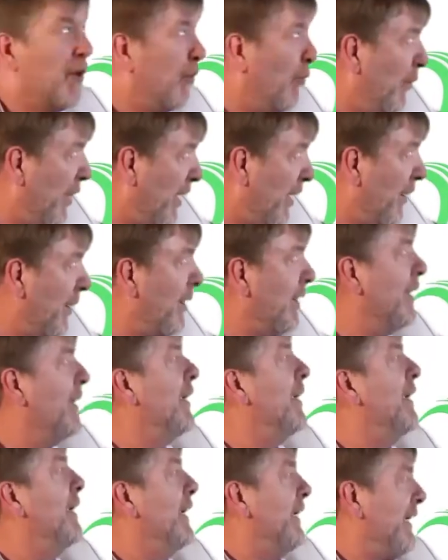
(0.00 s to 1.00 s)
Well,
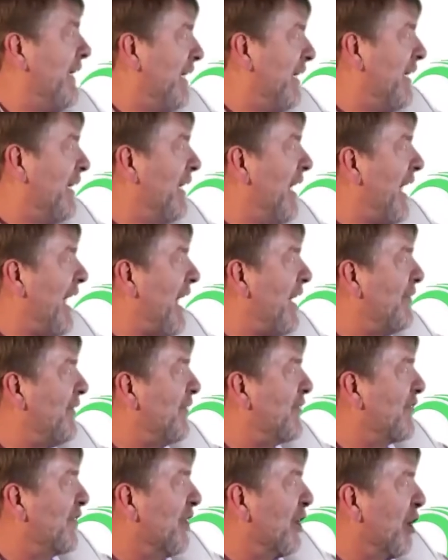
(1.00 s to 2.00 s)
it'll have
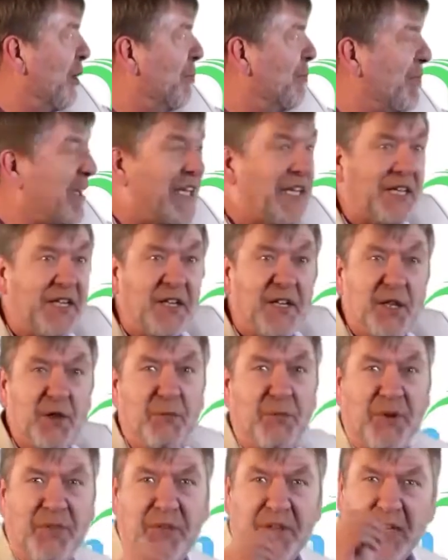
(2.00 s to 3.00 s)
its little peak,
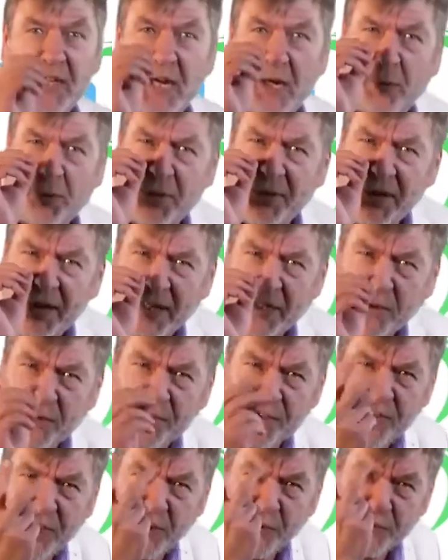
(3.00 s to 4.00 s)
but the outer hair
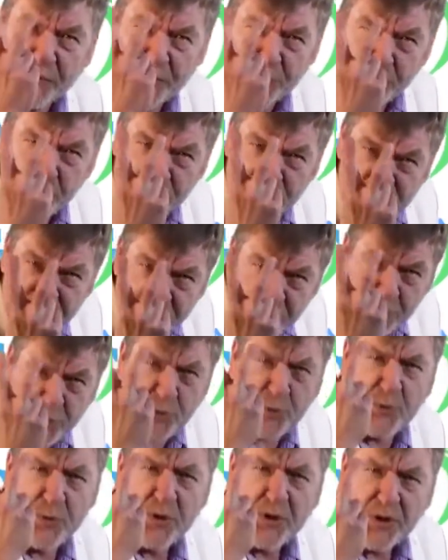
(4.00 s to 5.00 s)
cells do
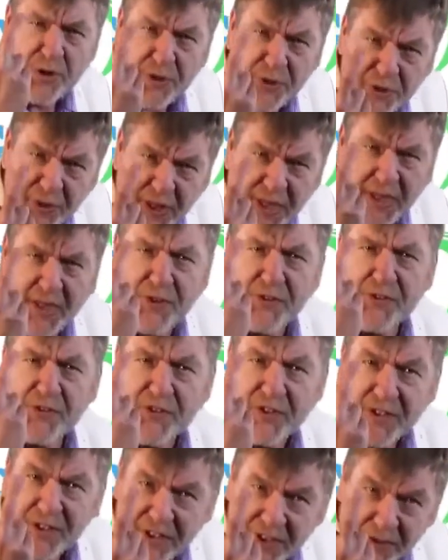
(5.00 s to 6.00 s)
2
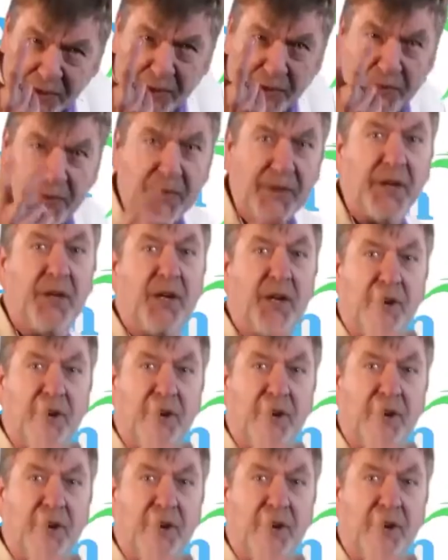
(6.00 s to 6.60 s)
things here.